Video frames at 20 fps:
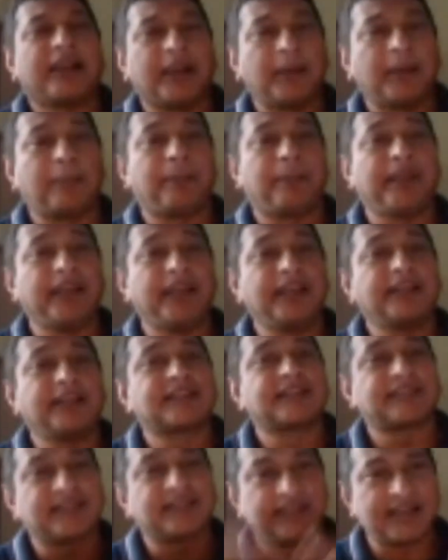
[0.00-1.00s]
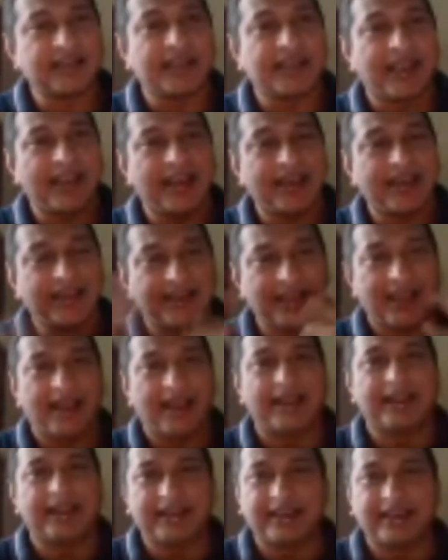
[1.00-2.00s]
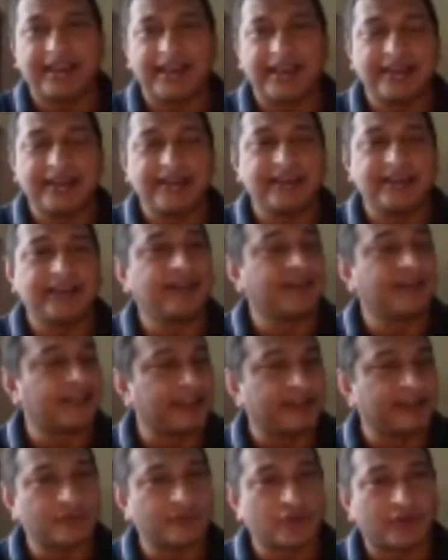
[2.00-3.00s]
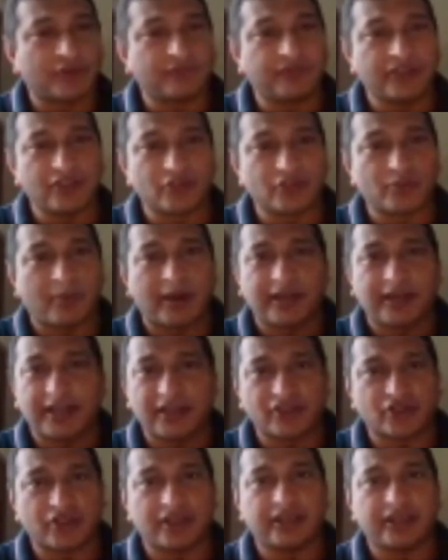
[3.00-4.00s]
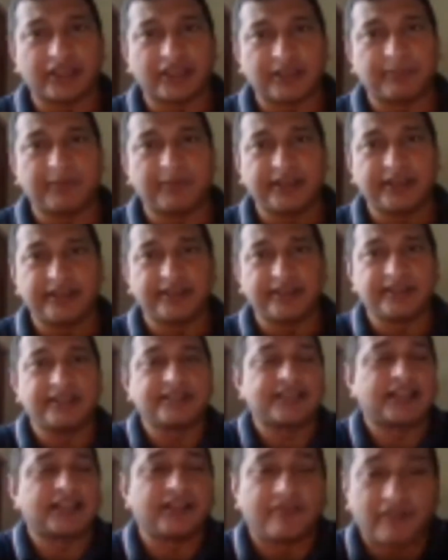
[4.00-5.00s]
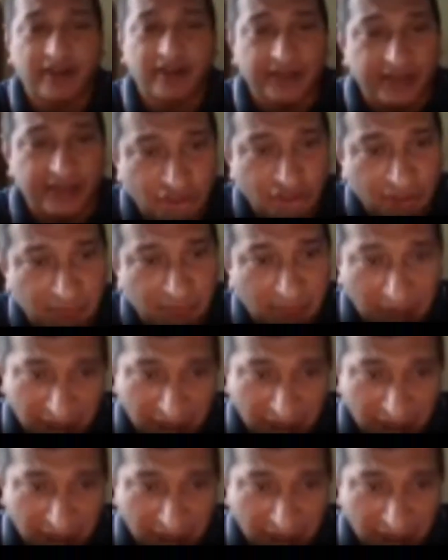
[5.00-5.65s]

repeats again and again in terms of these financial intermediaries and the financial